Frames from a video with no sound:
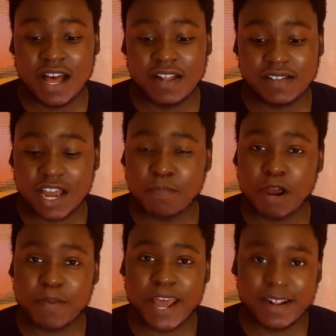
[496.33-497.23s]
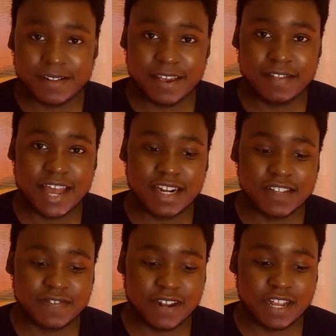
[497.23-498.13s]
this guy probably had to take down
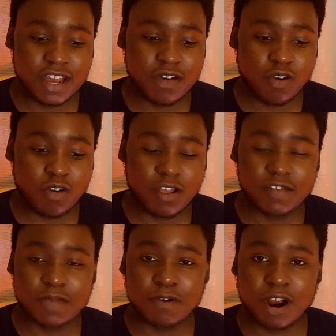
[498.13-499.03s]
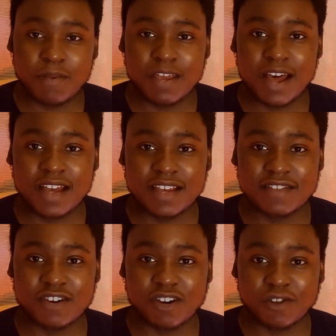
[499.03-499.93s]
his video, or else he probably got
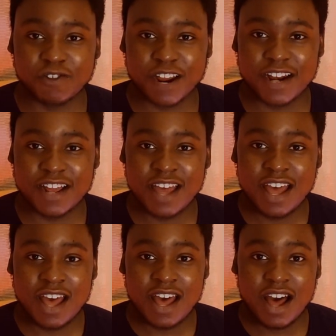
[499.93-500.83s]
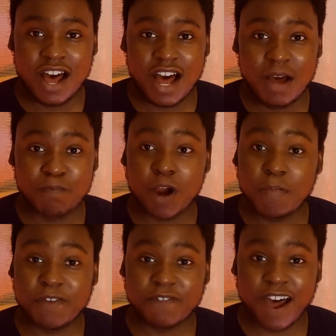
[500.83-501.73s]
his girlfriend
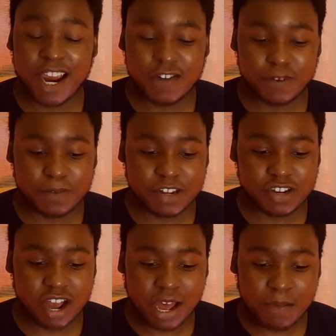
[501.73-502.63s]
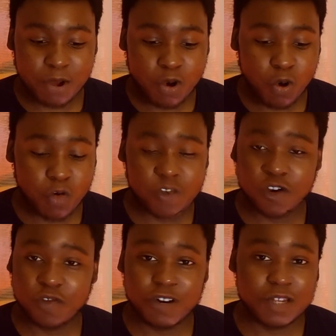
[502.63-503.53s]
probably fired from the job, or his
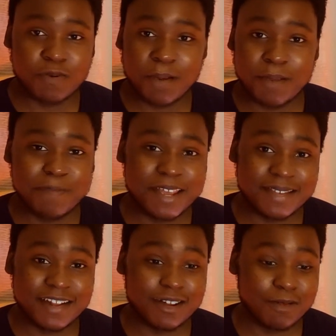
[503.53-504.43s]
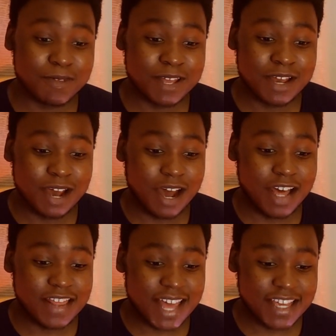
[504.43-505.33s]
girlfriend is probably pissed at him
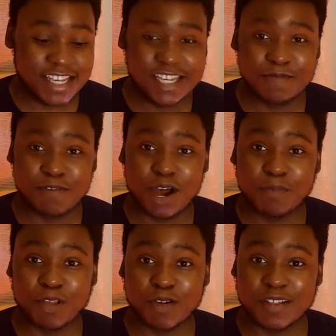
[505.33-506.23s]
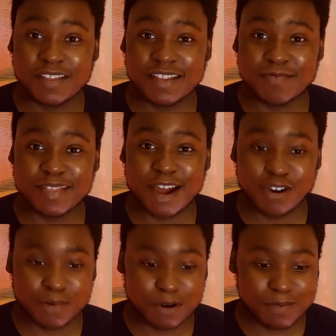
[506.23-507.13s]
that he uploaded this without
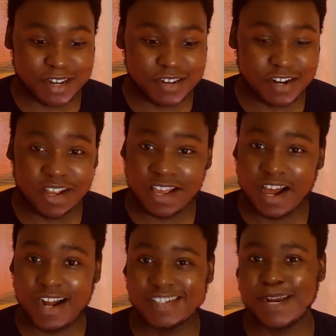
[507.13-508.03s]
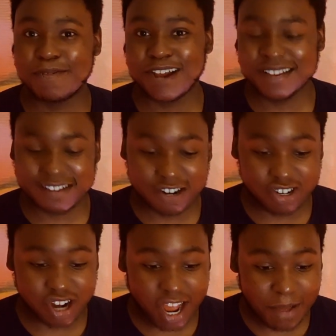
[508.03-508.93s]
her permission, jeopardizing her
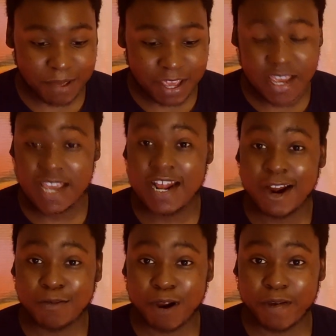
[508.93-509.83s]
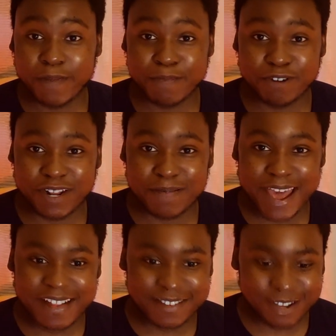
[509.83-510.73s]
job, and I would probably be pretty
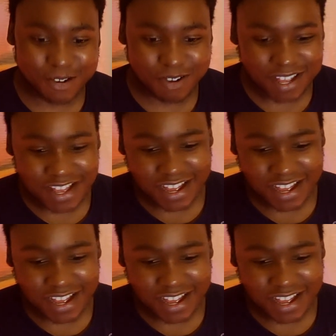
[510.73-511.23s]
mad too.